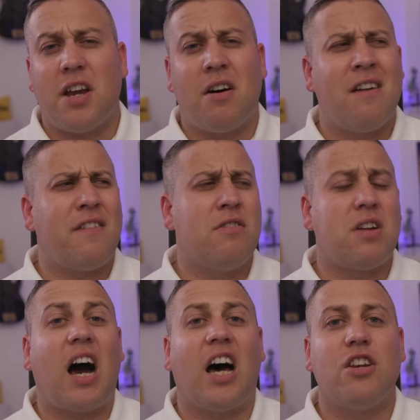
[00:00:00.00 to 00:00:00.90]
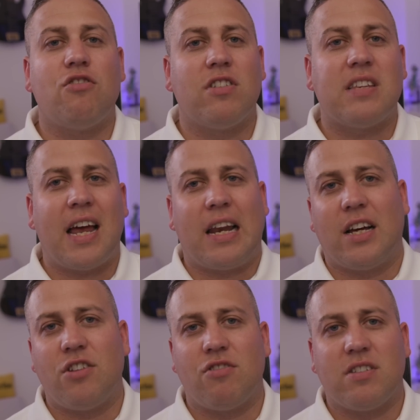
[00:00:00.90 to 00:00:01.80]
And I've owned hundreds and
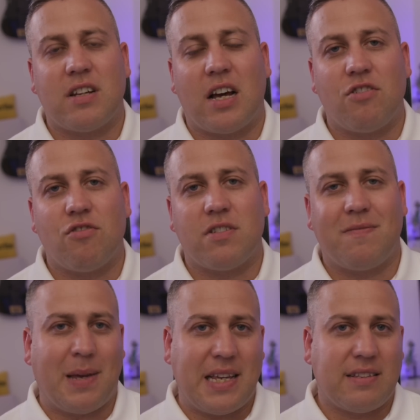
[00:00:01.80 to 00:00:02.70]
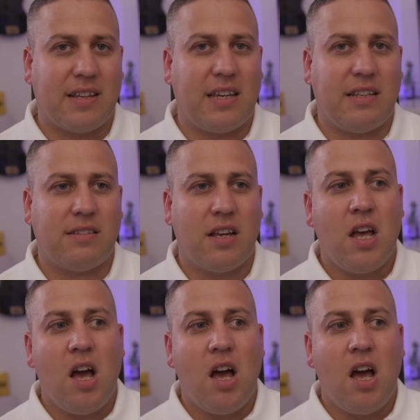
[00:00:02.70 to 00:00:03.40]
hundreds and hundreds of P Cs.